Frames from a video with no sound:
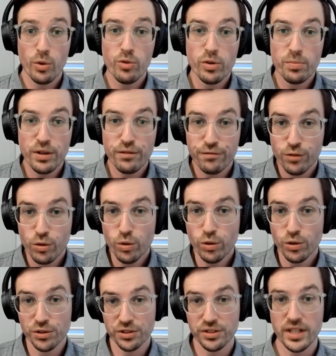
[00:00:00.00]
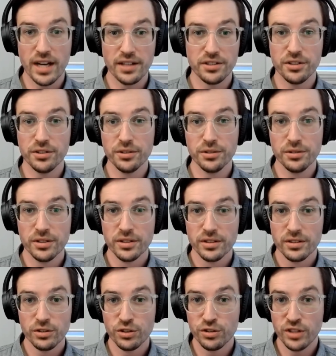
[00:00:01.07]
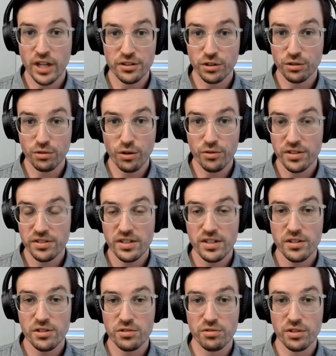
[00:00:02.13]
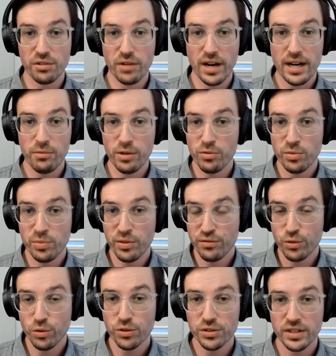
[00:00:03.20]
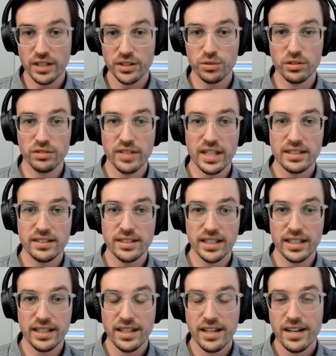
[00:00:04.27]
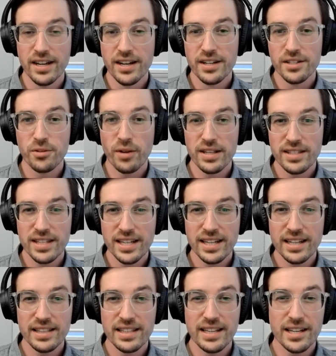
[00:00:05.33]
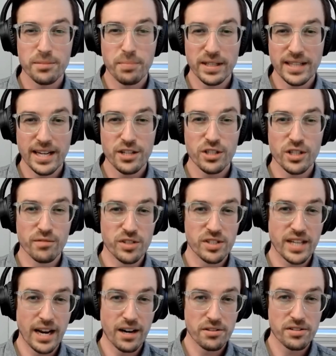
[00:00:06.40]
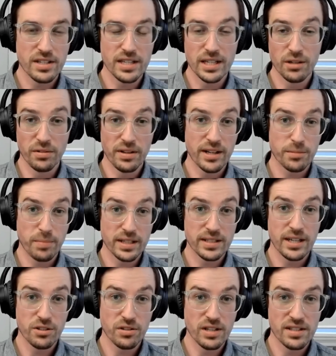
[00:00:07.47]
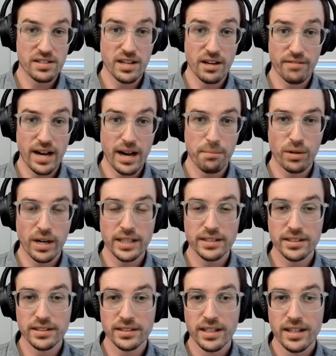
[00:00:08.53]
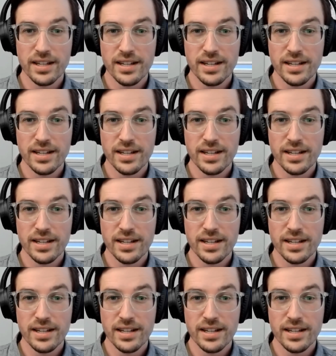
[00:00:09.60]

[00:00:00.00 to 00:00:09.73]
We would be fools not to not to grow this industry, right? We would be fools not to invest in it. So I think the expectation of scarcity or the expectation, let's say, of high prices